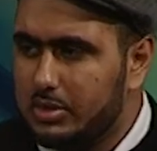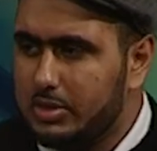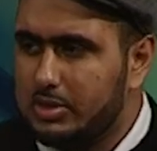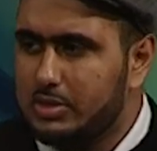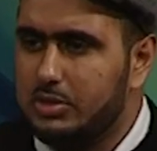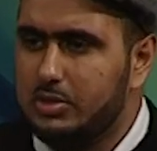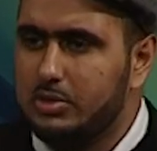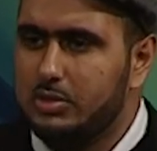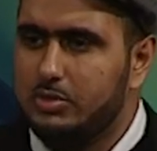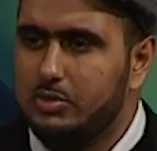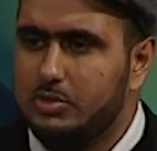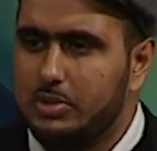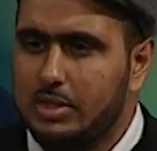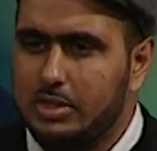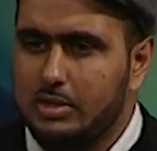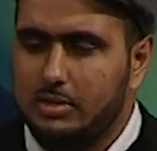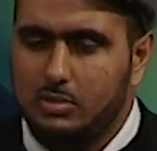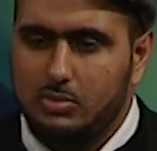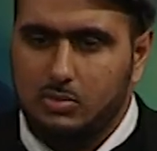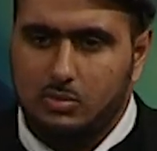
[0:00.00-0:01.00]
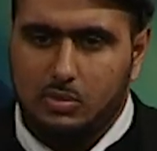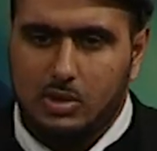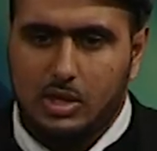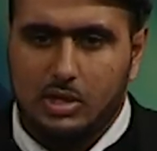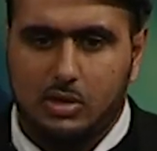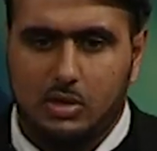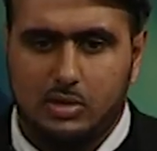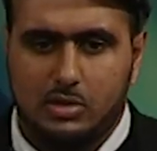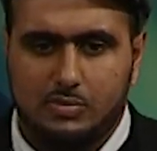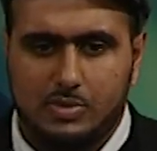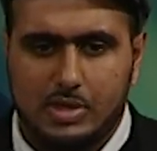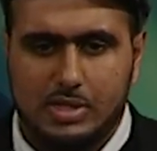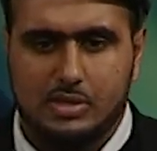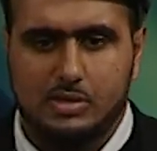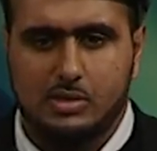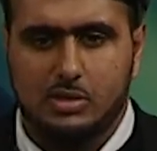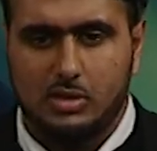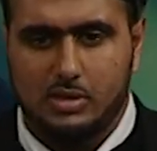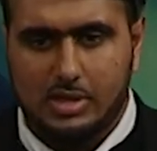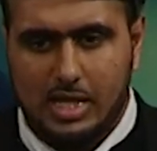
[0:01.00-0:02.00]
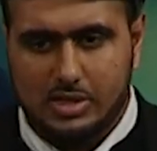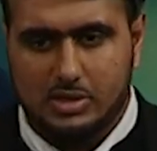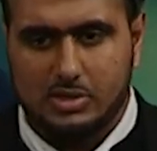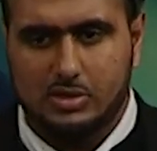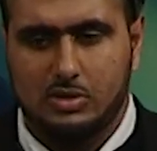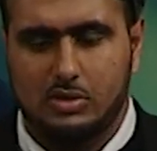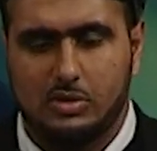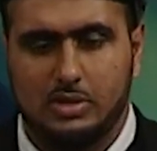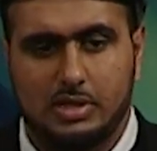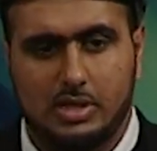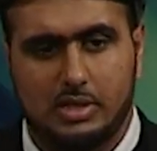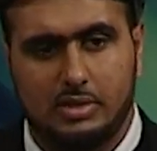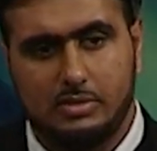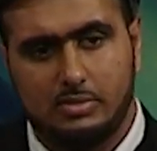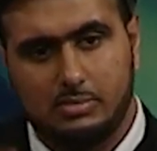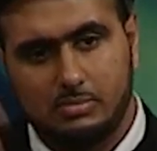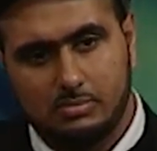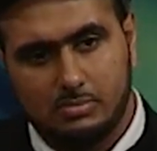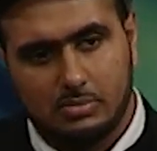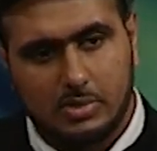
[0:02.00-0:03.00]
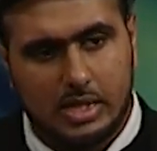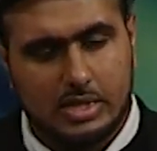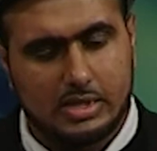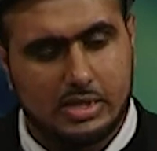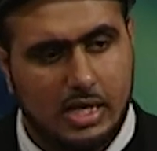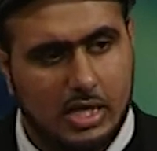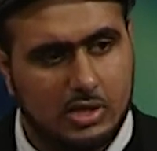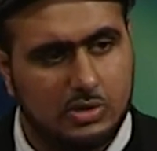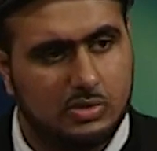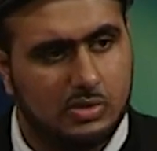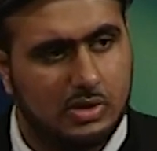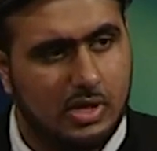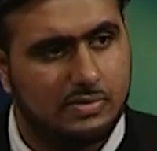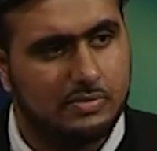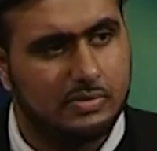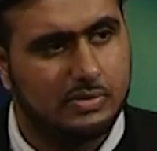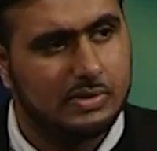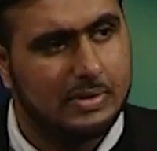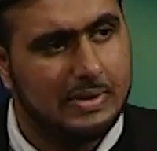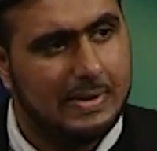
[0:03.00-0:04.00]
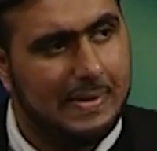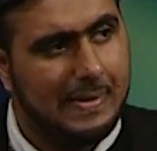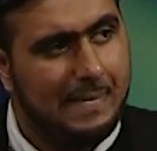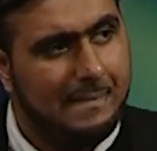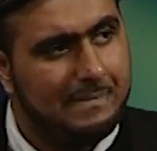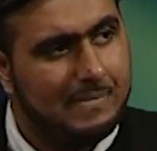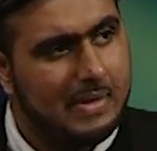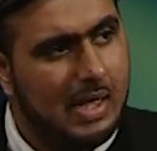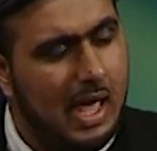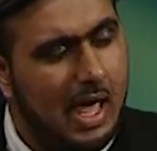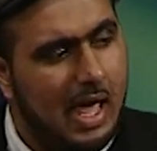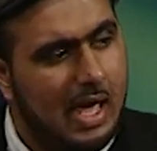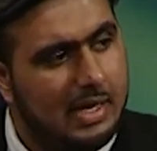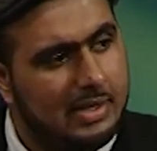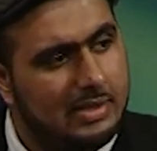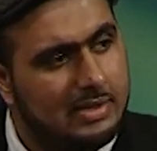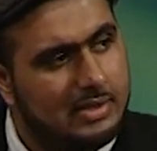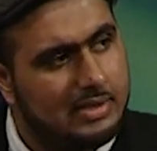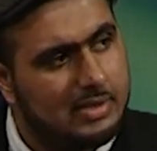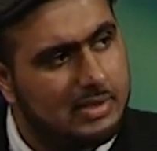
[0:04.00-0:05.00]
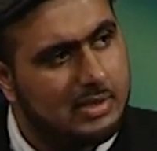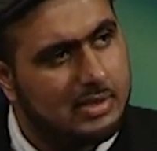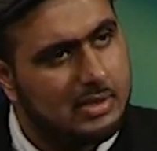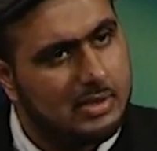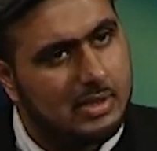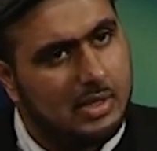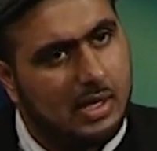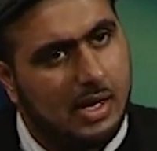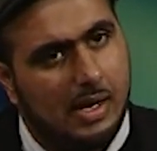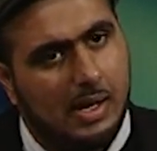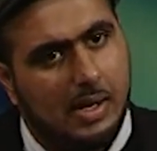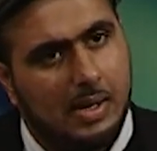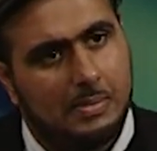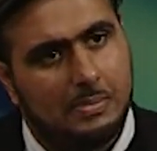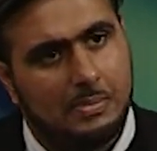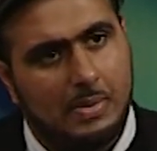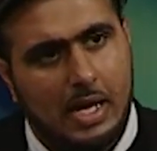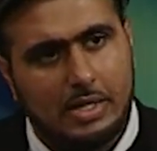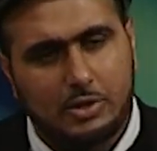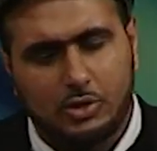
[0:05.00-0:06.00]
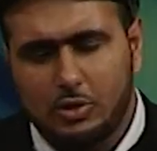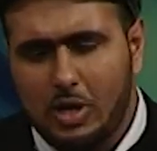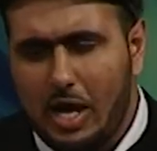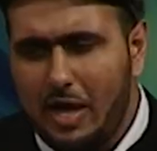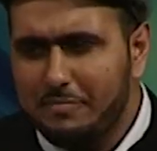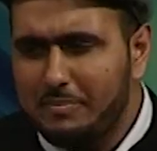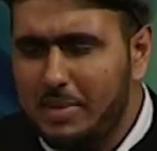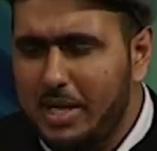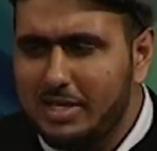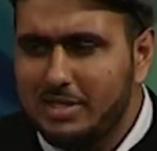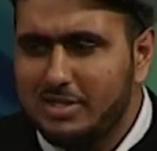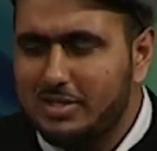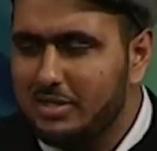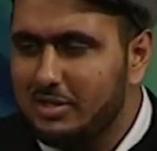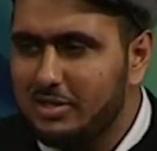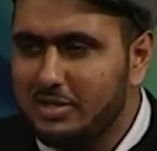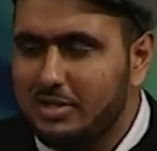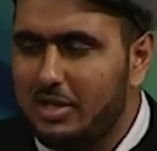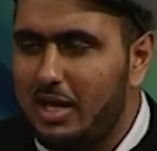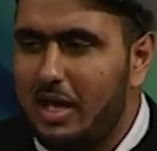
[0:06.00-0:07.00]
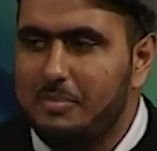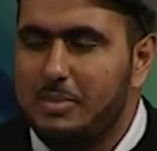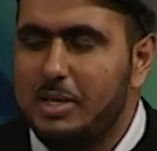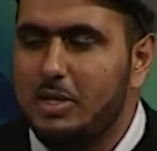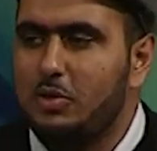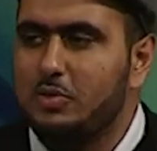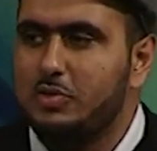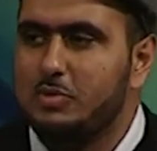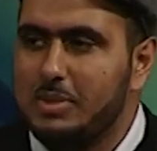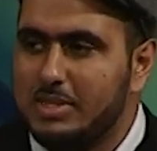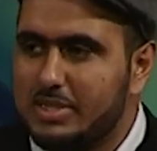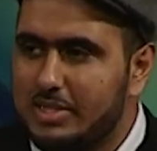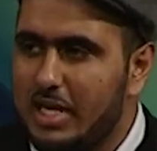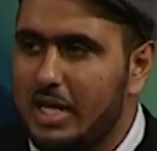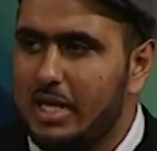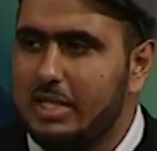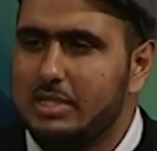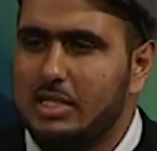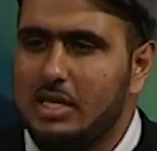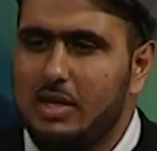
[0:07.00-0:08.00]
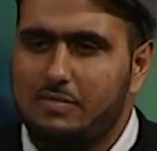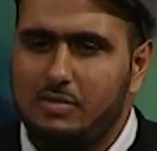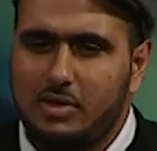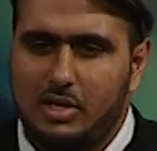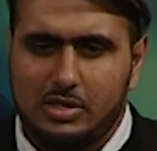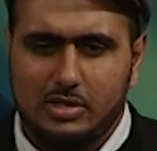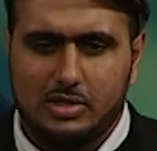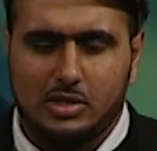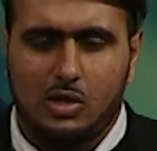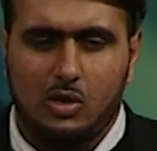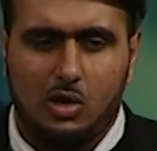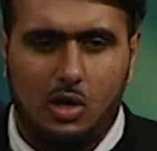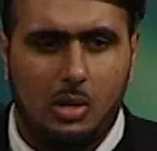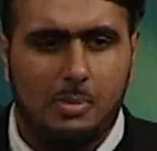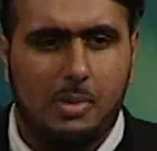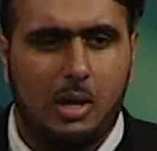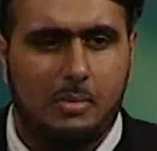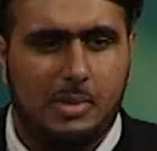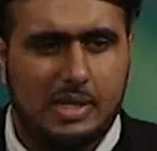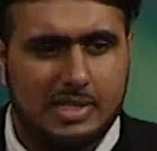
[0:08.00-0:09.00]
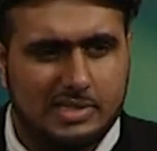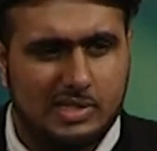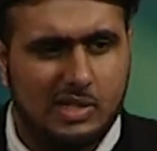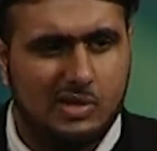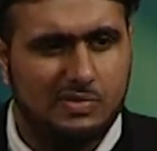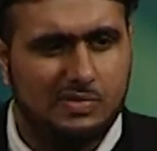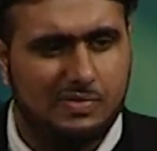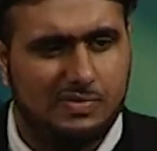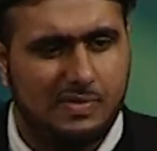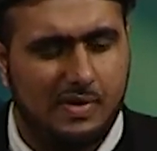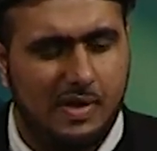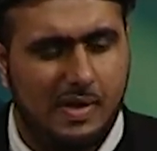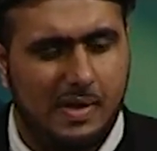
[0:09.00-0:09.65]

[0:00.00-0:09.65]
into doing work on a regional, national, and then international level. And you know, I made lots of mistakes, and I've learned a lot about myself.